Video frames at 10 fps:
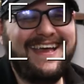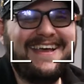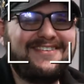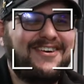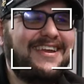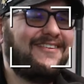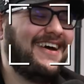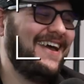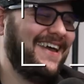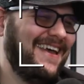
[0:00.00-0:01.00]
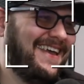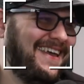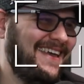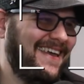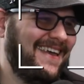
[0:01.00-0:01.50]
Anyway.
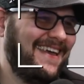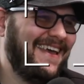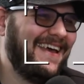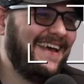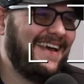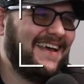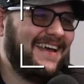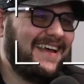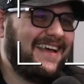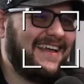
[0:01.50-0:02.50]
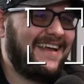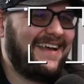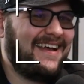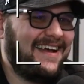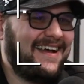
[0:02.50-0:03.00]
Yeah. Well, I mean, you
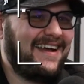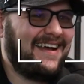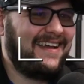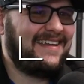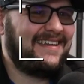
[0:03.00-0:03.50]
paid for